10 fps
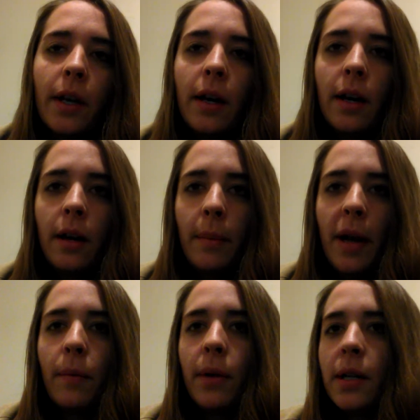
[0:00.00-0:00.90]

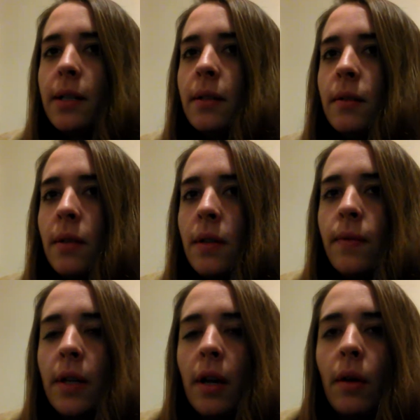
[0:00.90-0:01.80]
I wanted to do this
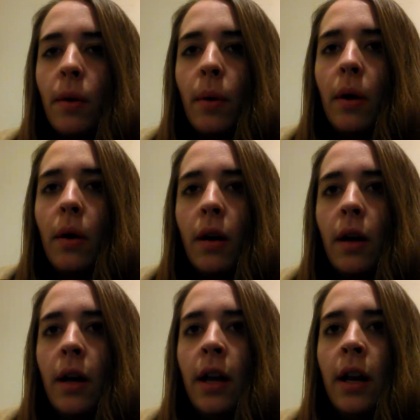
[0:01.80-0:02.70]
video
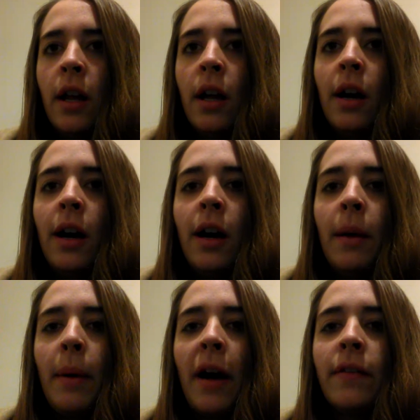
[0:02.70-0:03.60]
on
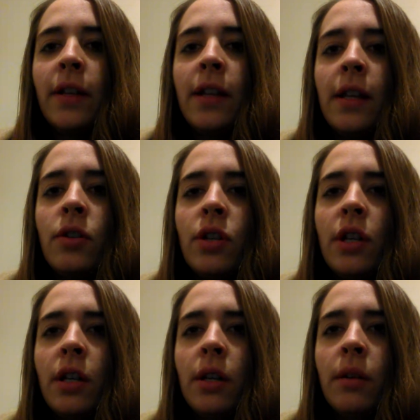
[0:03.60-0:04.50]

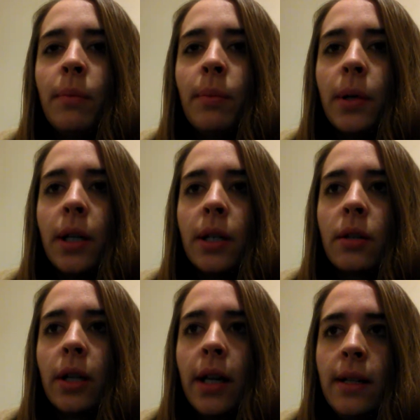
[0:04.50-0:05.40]
ovulation
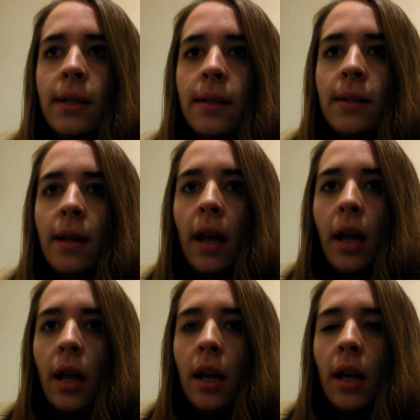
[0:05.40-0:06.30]
predictor kits
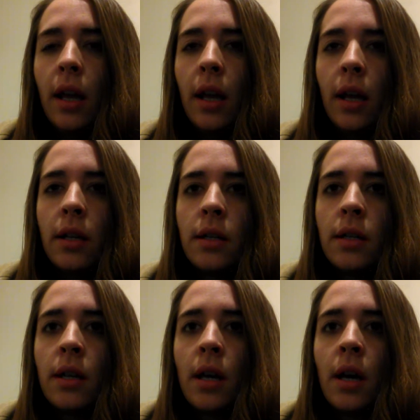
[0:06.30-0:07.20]

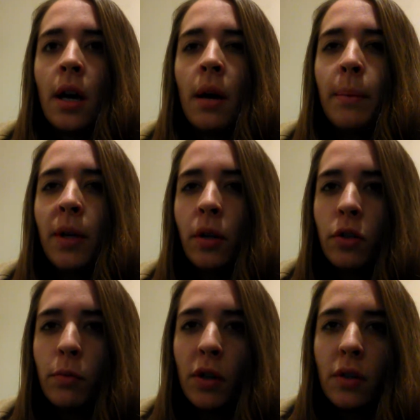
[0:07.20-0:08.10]
and middle
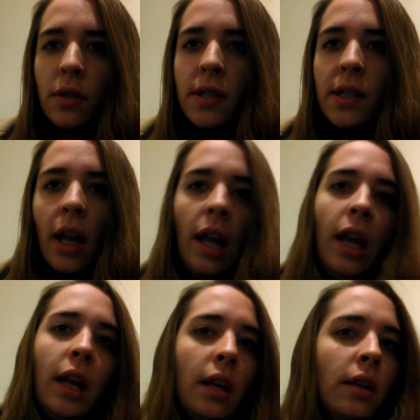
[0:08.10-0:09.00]
schmerz,
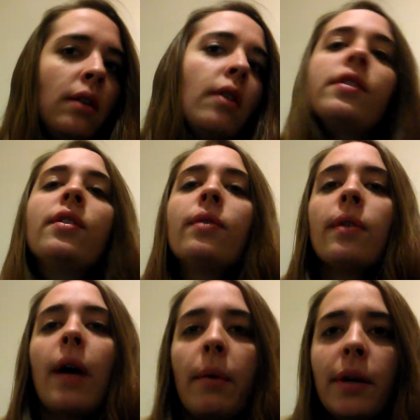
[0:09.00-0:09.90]
and also
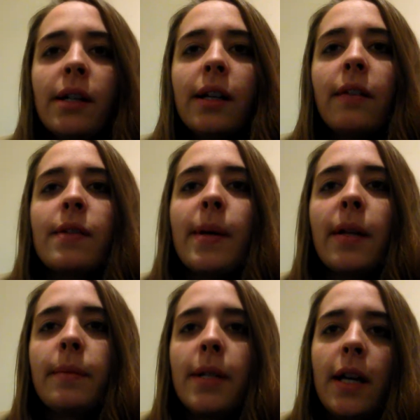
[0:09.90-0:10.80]
I wanted to give a
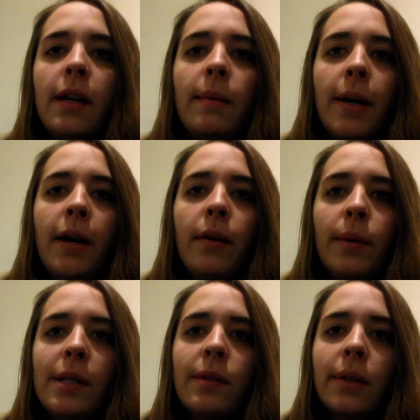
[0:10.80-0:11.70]
small update about
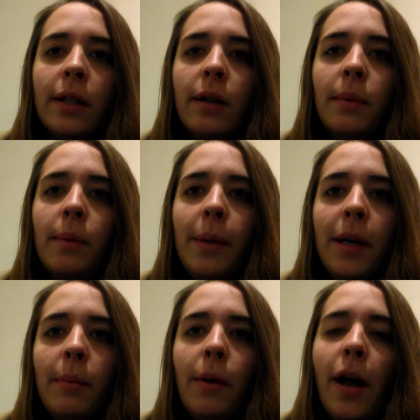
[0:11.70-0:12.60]
what's going on with
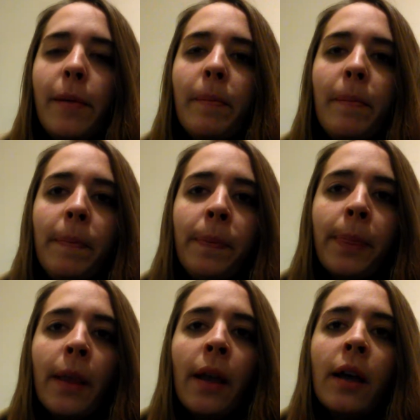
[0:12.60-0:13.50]
me and Brian.
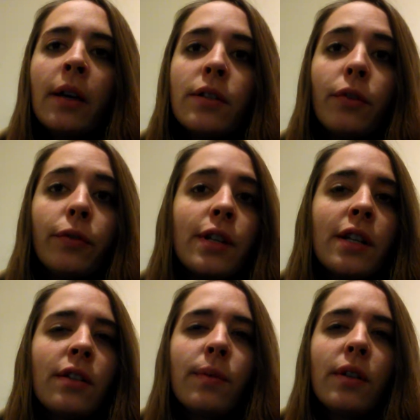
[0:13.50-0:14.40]
So first,
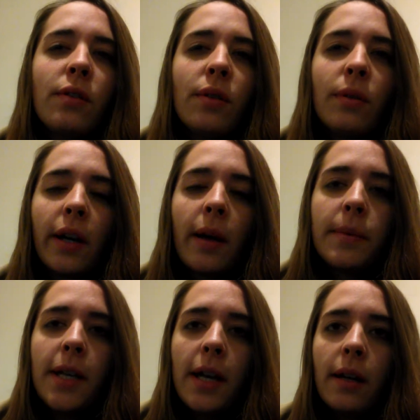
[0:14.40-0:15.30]
I just want to do a quick
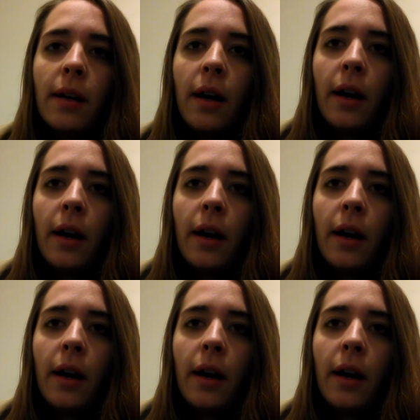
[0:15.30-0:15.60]
update.